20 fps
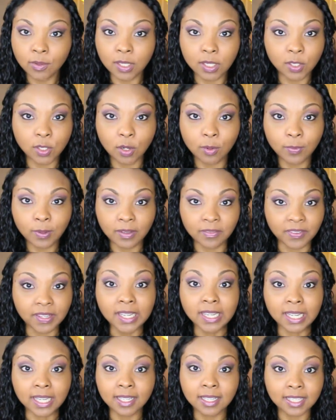then don't be
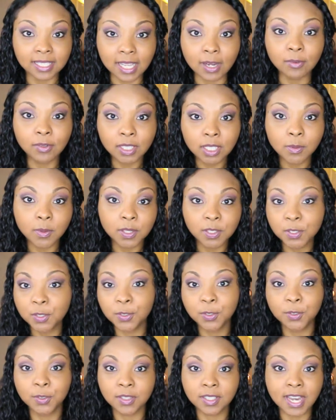offended, because I really want you
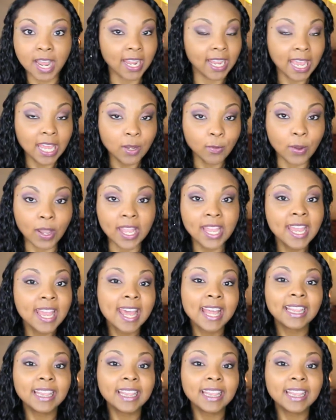to do the tag anyway.